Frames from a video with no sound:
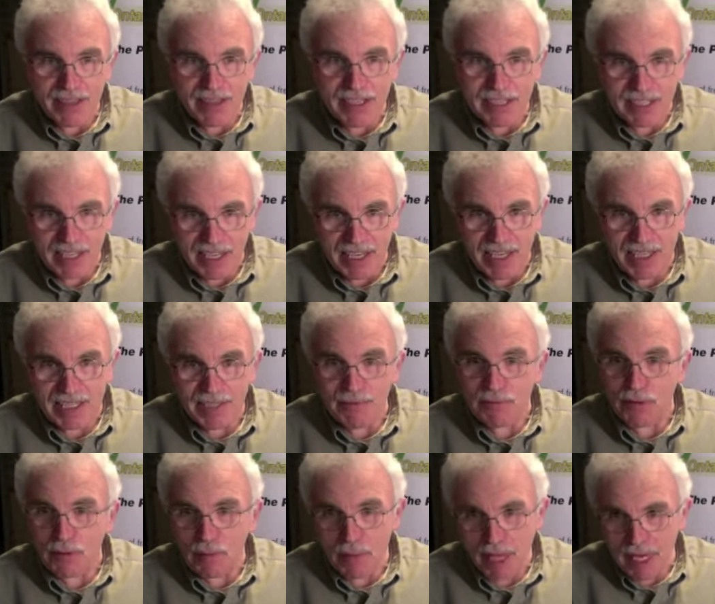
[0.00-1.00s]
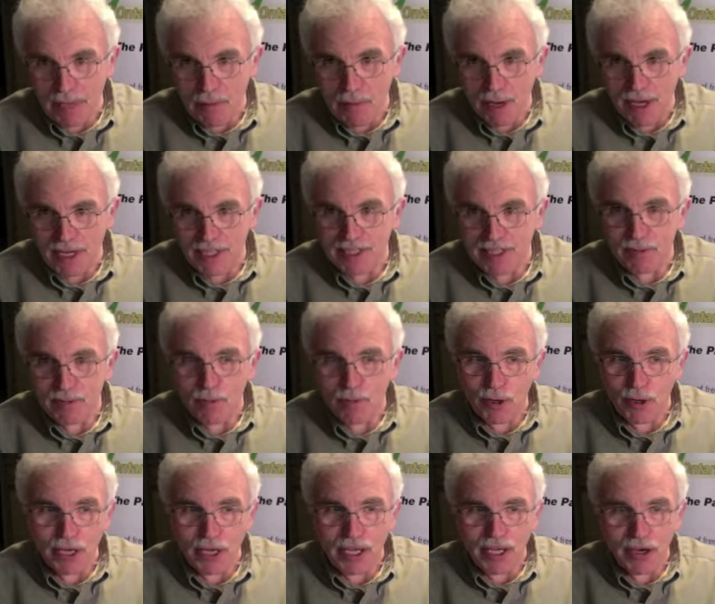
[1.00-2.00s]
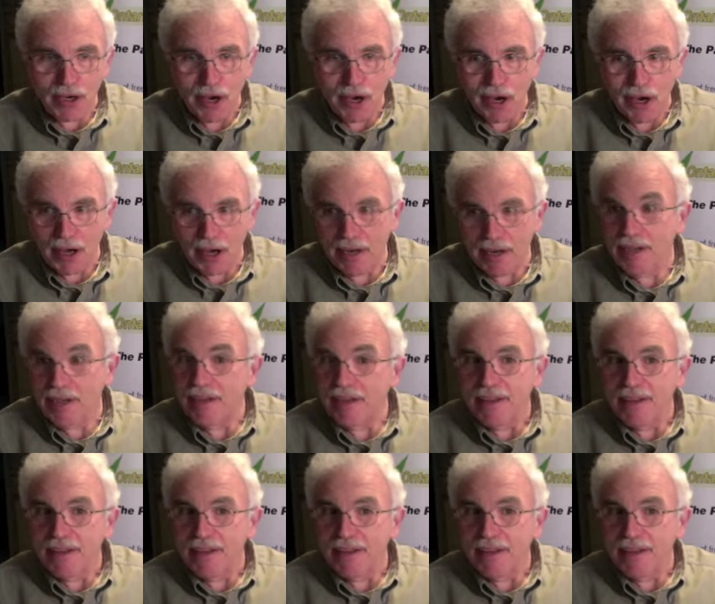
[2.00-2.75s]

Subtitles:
the scenes for many months working on